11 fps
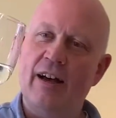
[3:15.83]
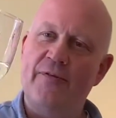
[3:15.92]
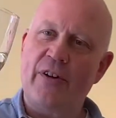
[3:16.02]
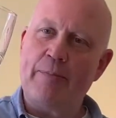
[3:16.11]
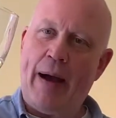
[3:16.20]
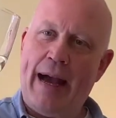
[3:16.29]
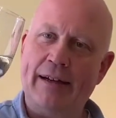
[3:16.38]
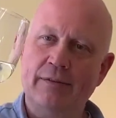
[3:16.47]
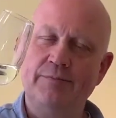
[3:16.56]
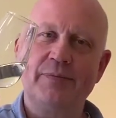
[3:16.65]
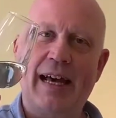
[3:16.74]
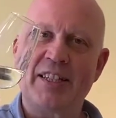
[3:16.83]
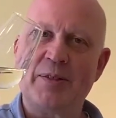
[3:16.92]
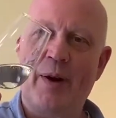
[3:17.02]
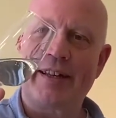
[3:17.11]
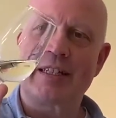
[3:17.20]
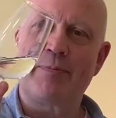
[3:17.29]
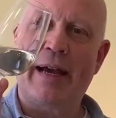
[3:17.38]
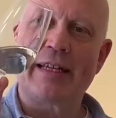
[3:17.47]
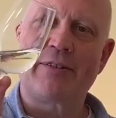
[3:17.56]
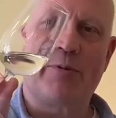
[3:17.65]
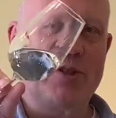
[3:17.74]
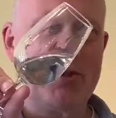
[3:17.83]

Very pale, as you might expect for a